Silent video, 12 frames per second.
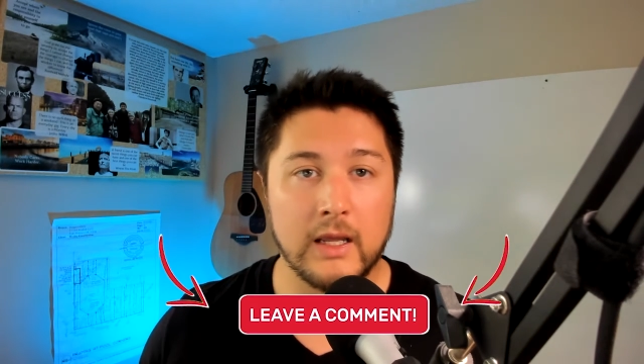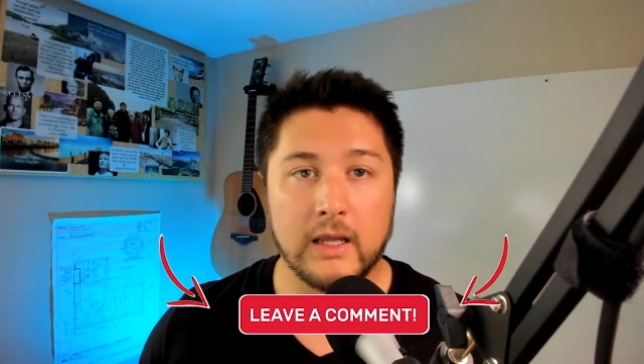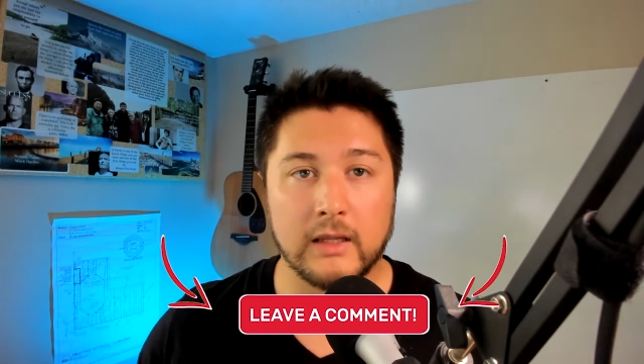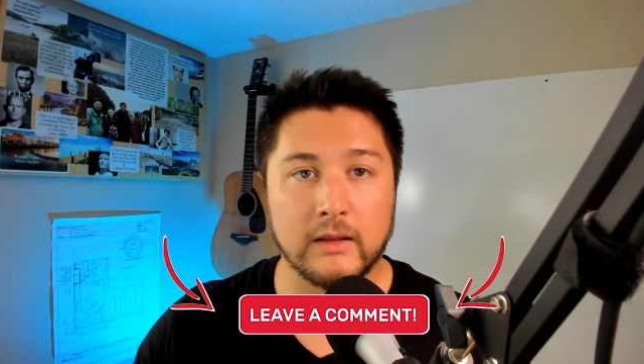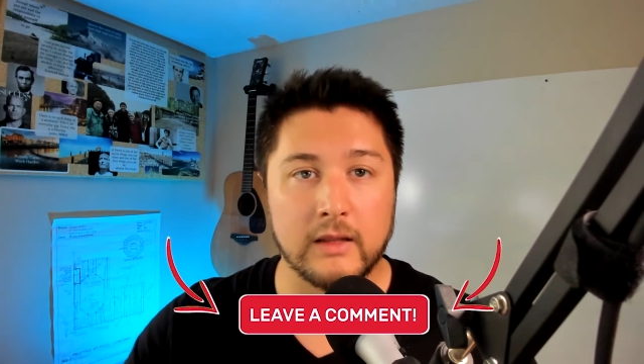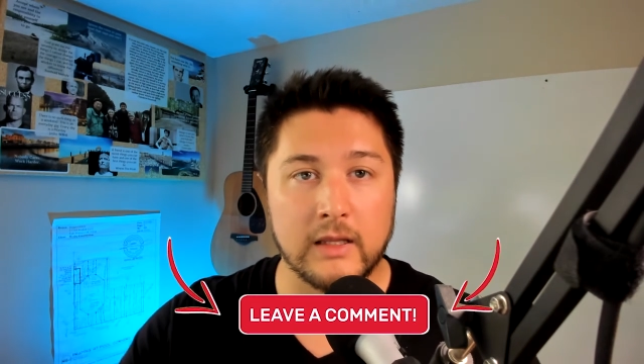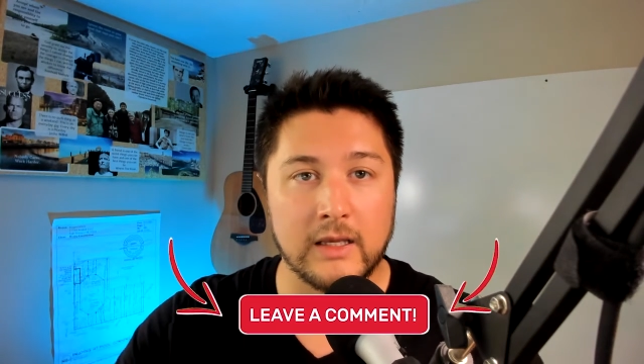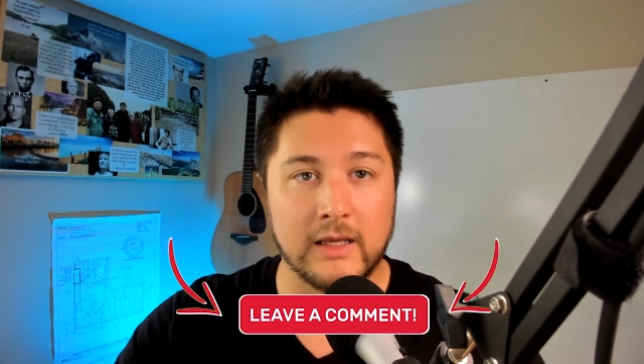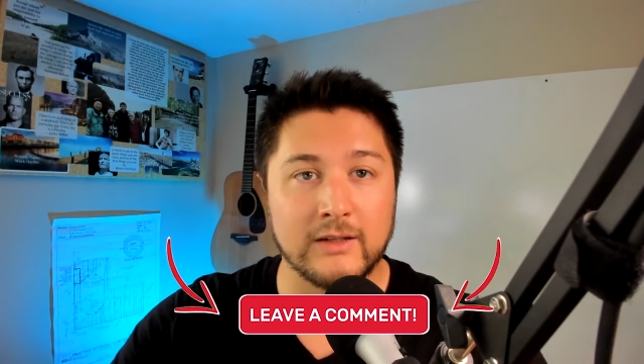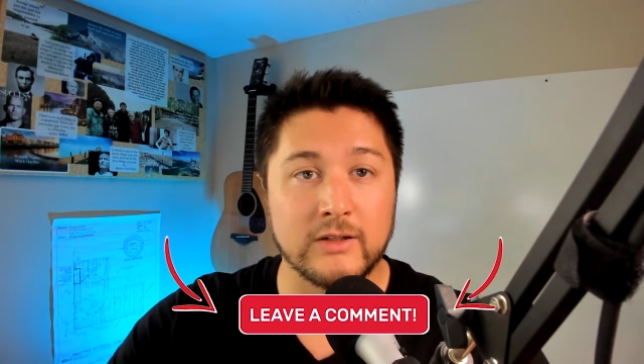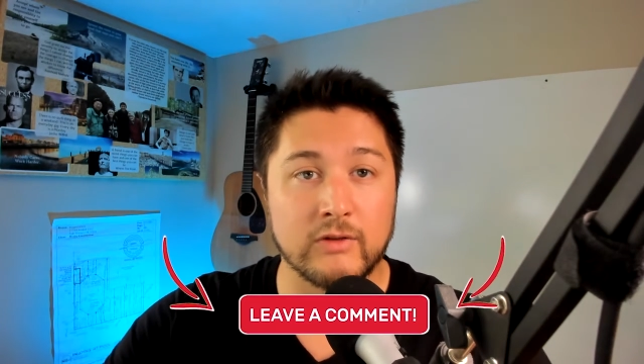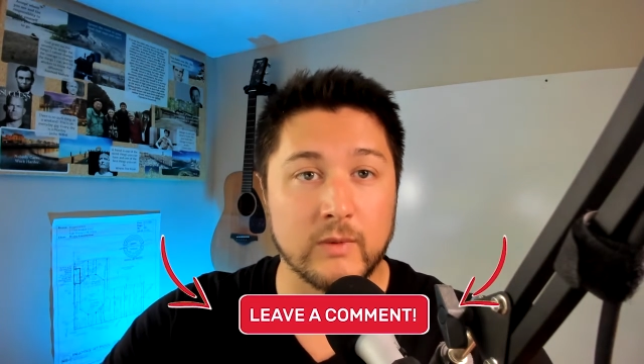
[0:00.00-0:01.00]
in the
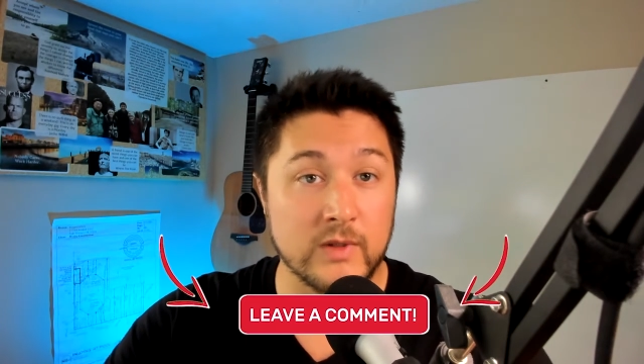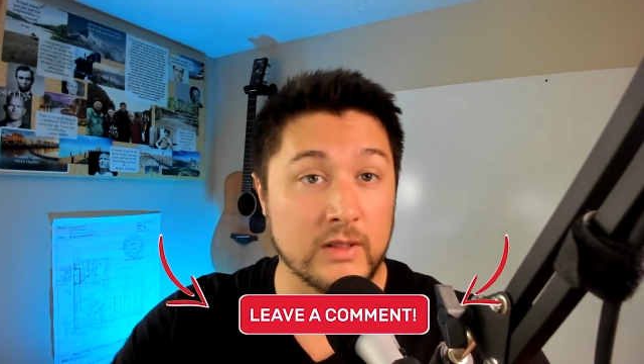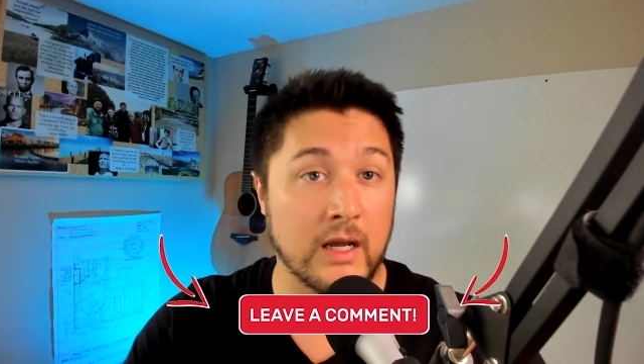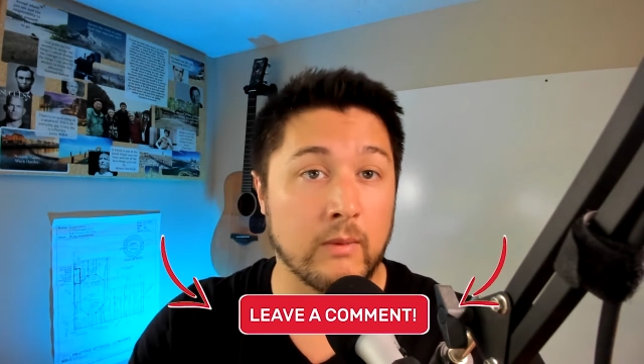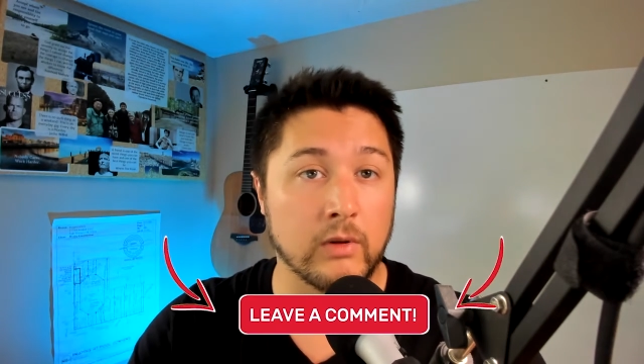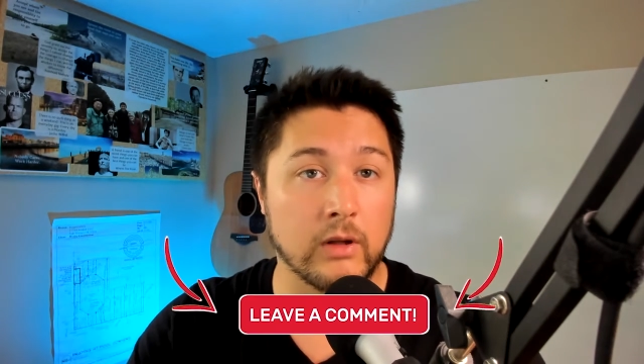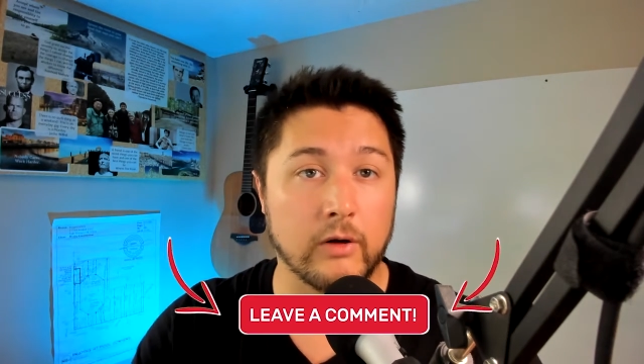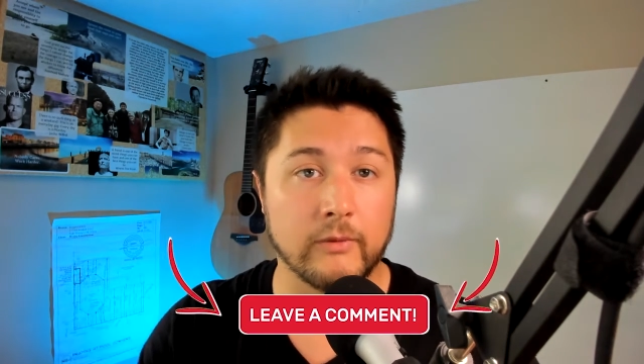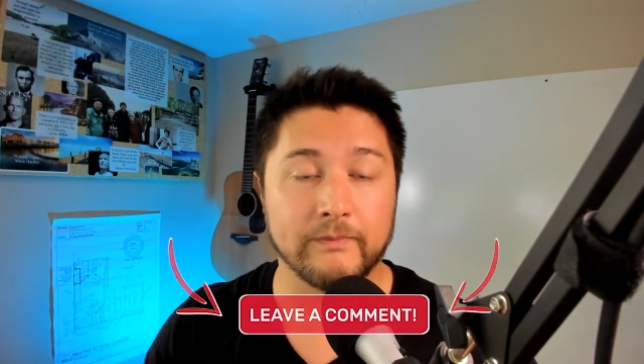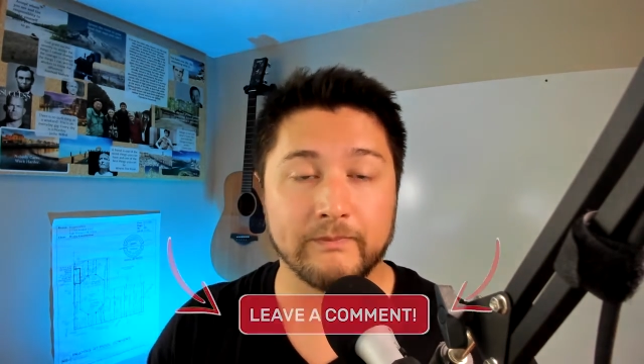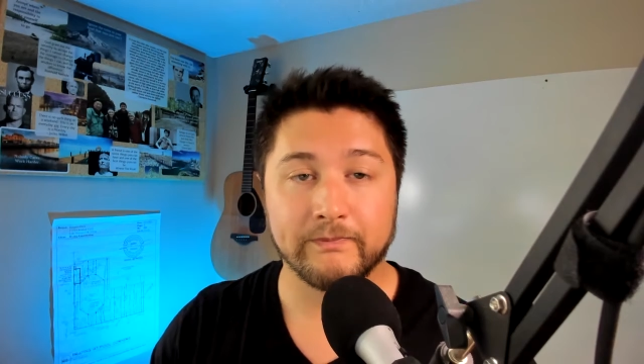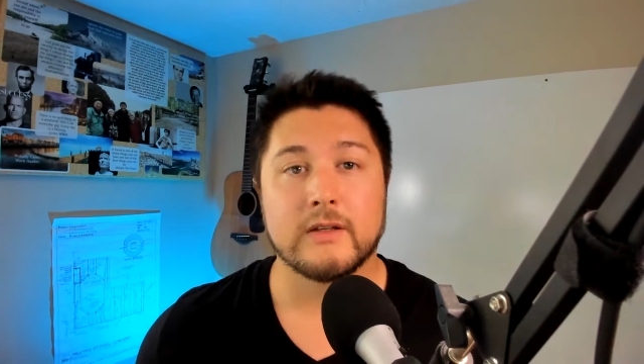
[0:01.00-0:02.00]
description down below.
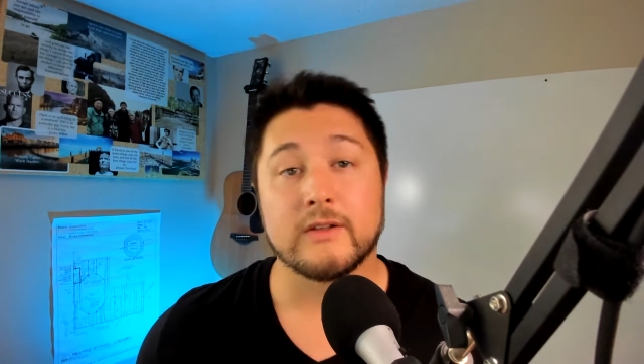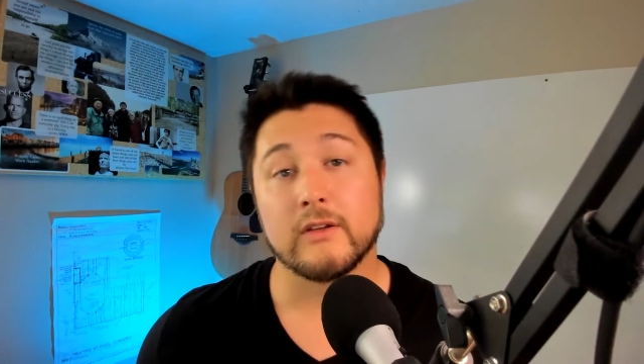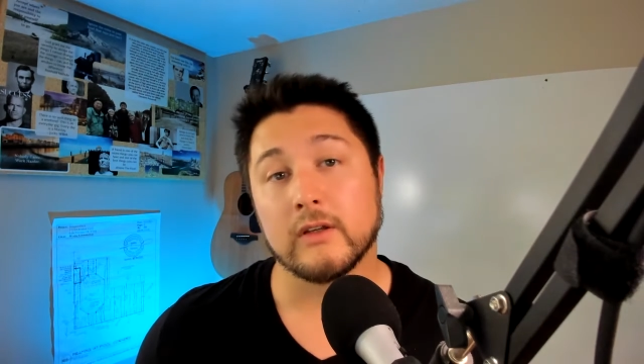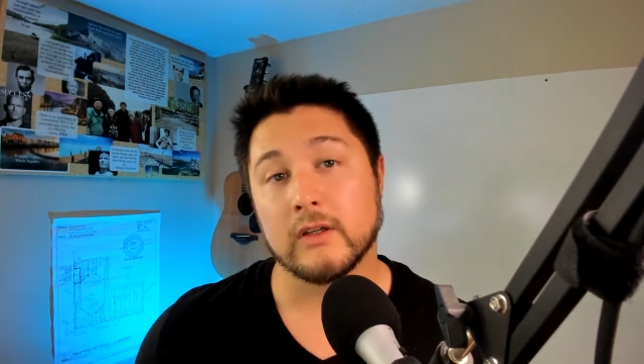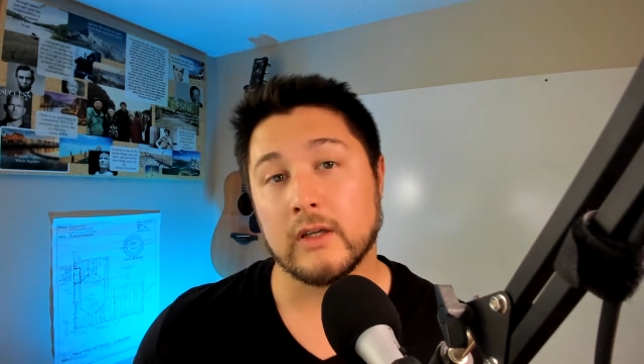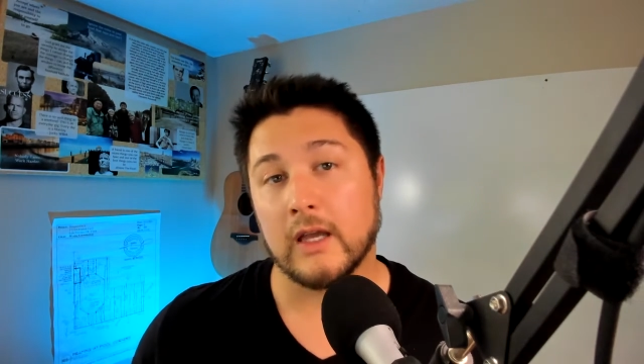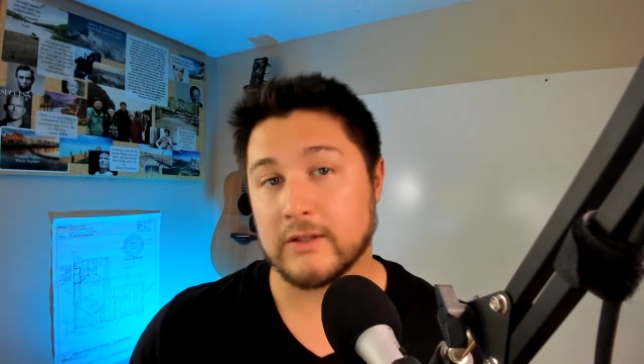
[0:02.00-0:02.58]
So the